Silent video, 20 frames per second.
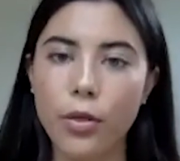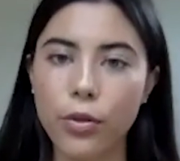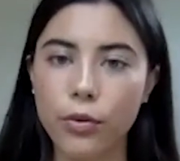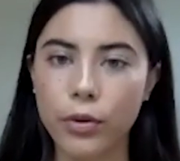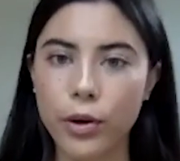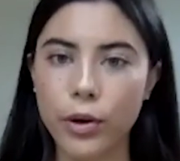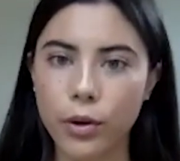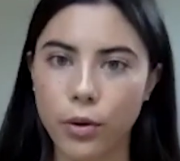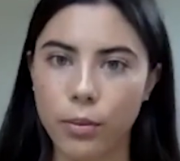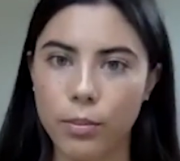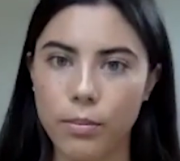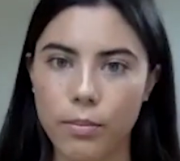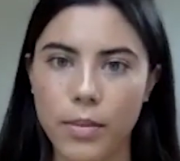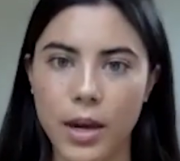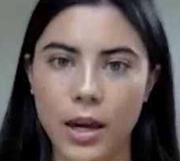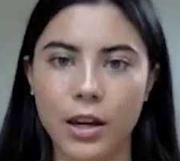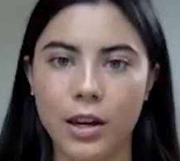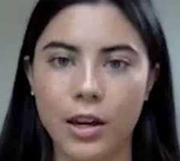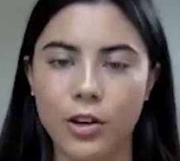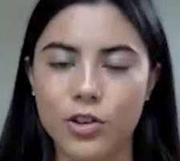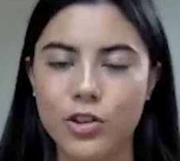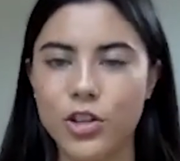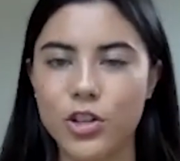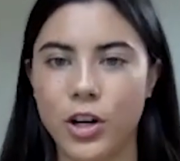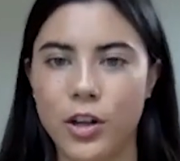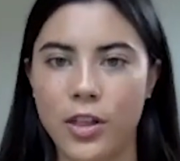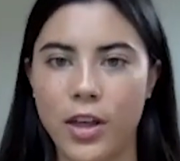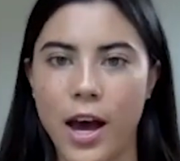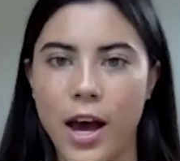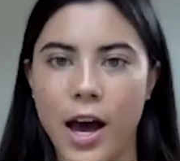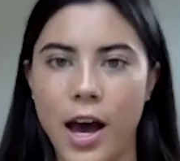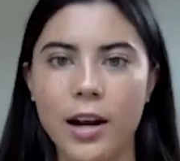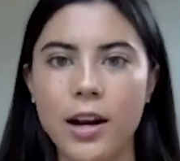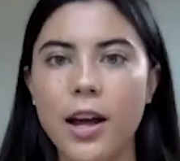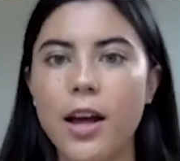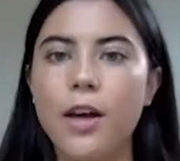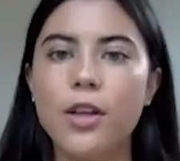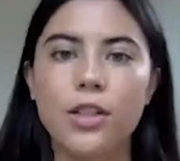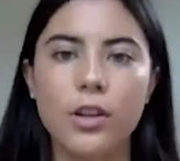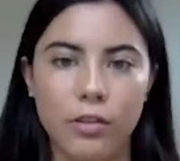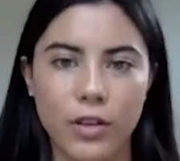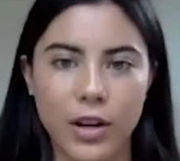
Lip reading: through, making sure that the